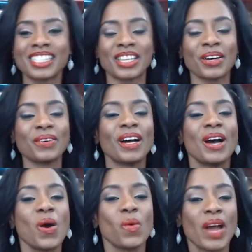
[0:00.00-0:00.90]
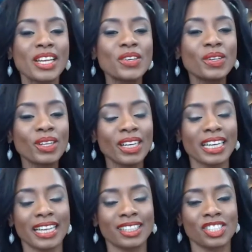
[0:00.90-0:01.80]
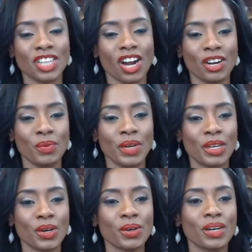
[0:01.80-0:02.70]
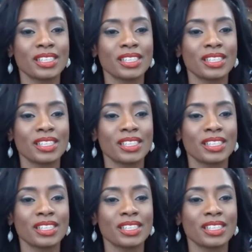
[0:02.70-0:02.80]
so when you look at the Johari window,